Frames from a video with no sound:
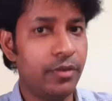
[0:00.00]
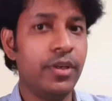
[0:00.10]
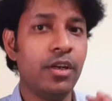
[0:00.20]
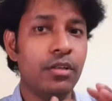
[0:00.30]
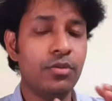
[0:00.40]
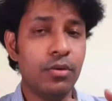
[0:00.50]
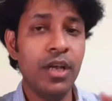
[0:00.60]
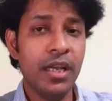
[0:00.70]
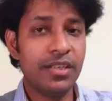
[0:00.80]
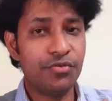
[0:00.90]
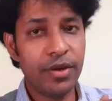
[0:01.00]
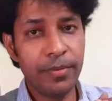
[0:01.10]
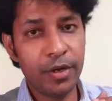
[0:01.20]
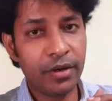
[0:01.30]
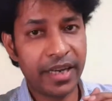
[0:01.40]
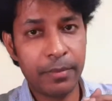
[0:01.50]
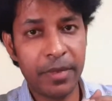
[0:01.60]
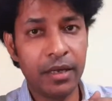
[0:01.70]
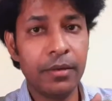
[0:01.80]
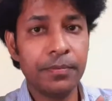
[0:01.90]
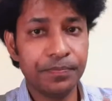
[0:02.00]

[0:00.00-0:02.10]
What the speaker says: You can also stream your gaming